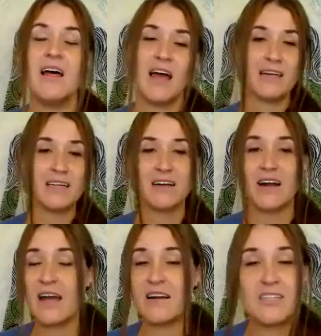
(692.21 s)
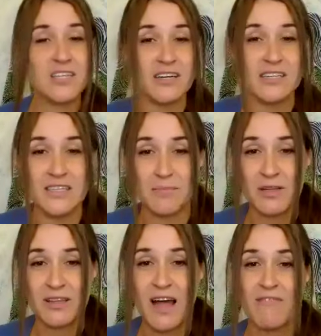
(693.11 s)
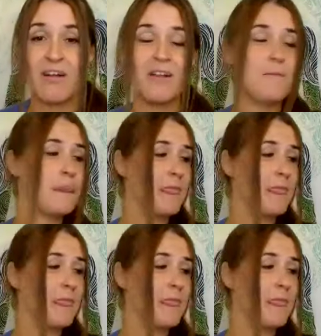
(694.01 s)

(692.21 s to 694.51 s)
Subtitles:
and clear energy on a deeper level,